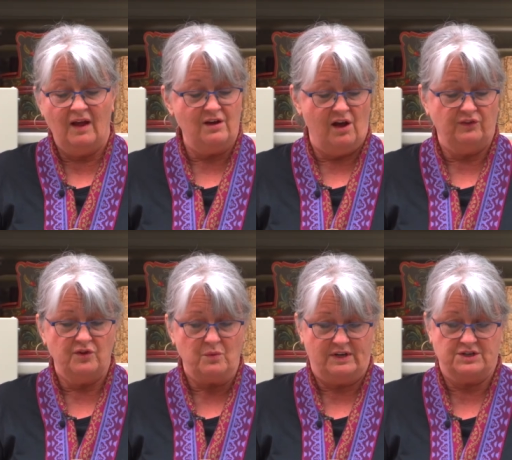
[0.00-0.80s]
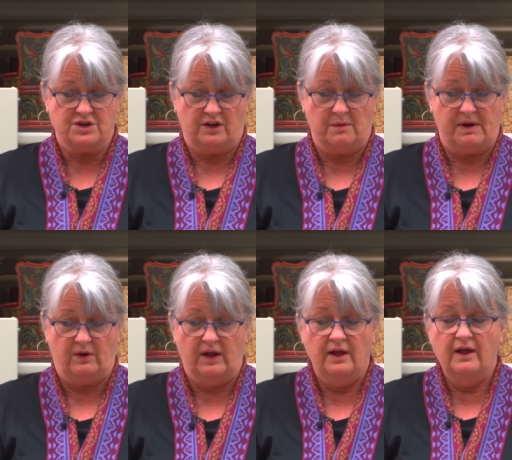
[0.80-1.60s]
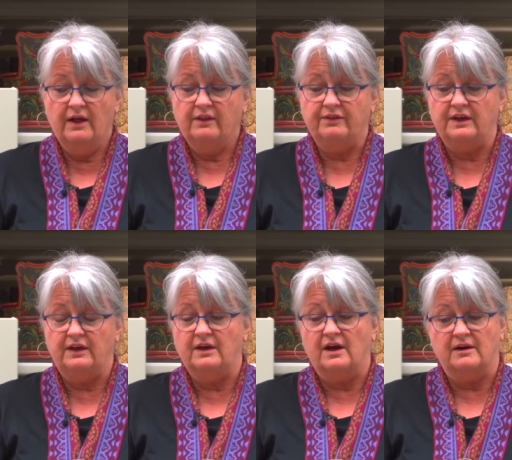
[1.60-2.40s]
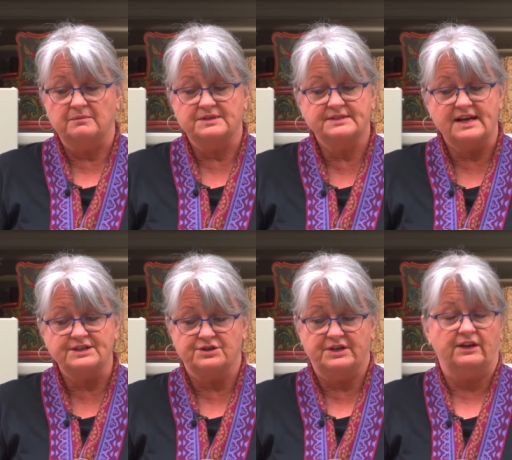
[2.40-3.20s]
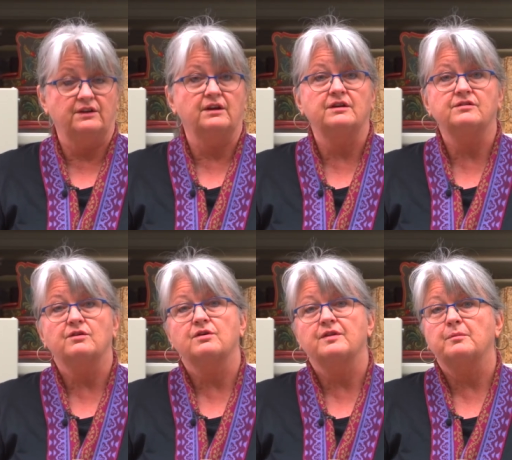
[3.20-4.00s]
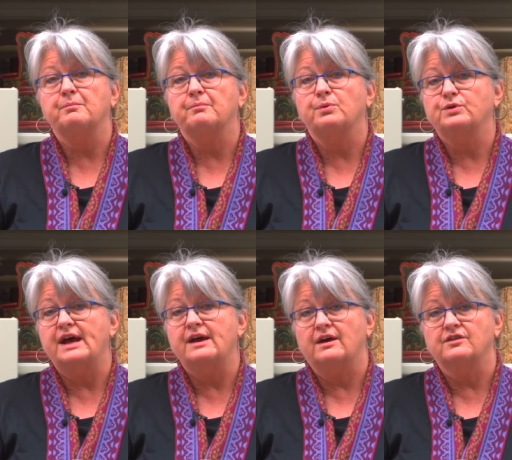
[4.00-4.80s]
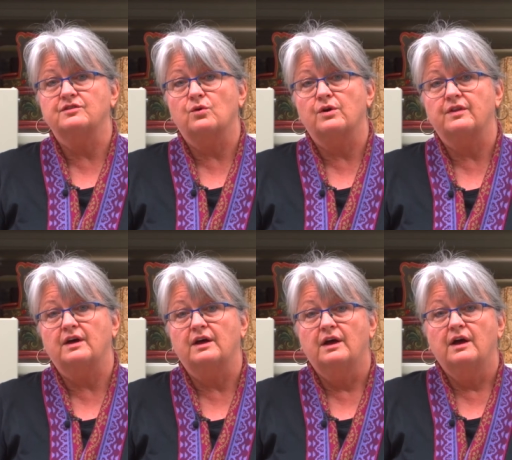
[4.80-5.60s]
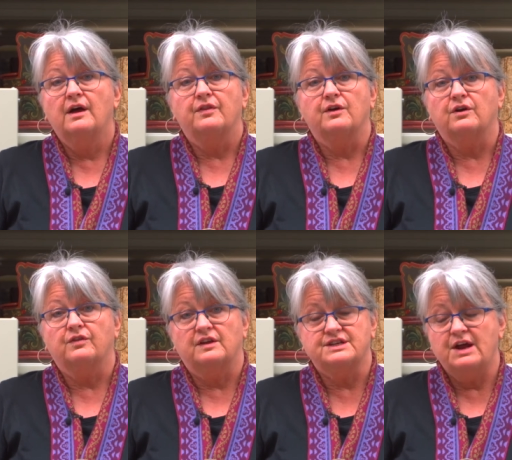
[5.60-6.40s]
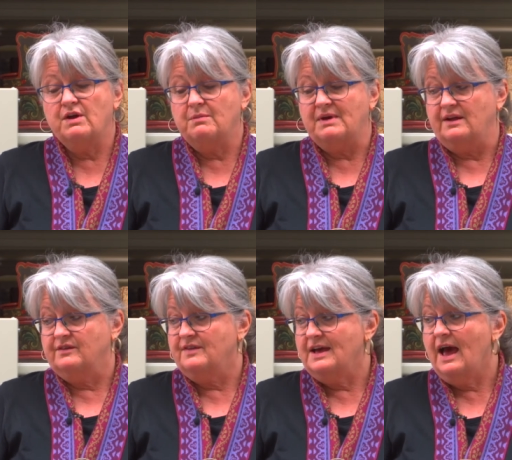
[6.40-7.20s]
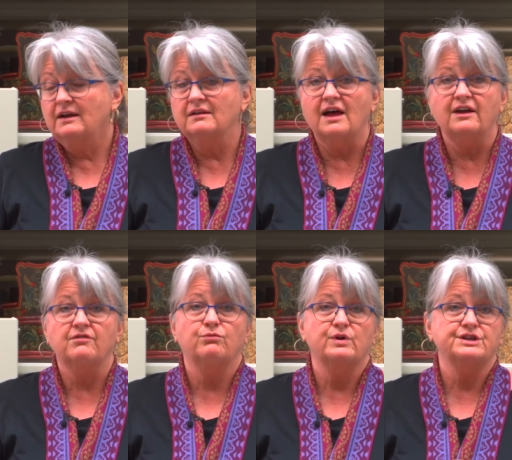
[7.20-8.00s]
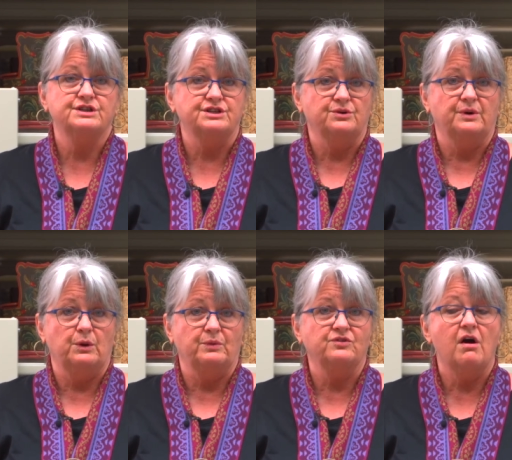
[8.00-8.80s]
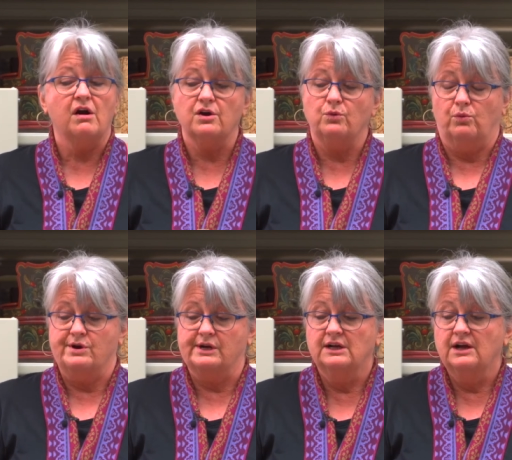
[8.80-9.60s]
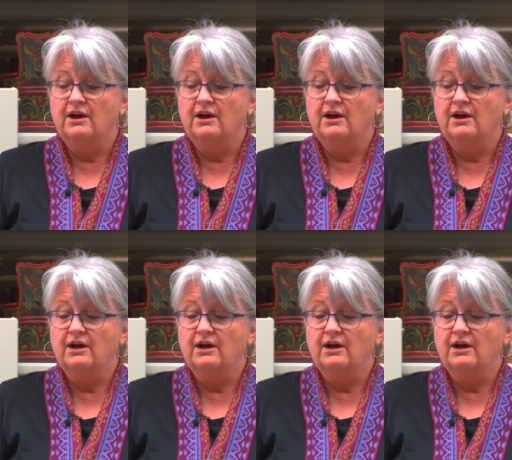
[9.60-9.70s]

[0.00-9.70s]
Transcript: I also want to talk about the setrientes, or the budayas, or the dairy maids. They had a lot of work to do, and it was hard work.